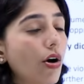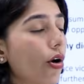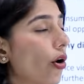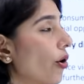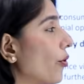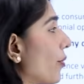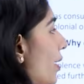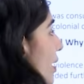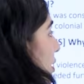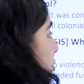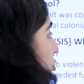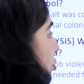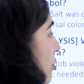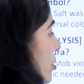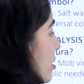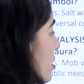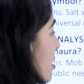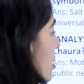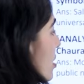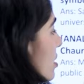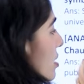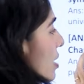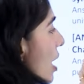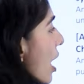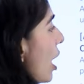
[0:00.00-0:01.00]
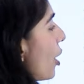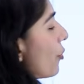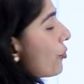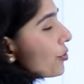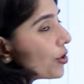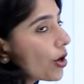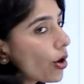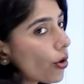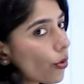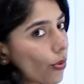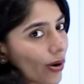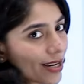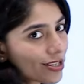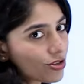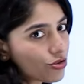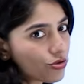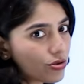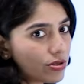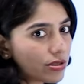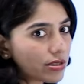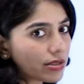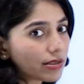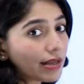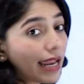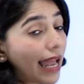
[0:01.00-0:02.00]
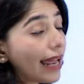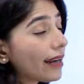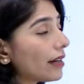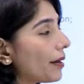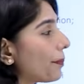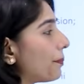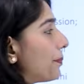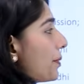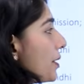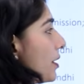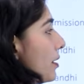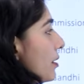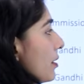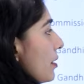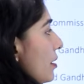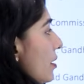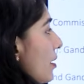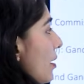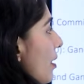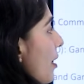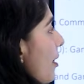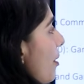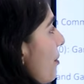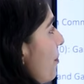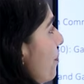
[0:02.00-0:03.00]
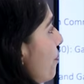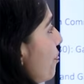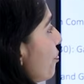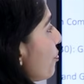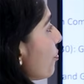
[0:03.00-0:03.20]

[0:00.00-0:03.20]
All right, so this is how your questions can appear here.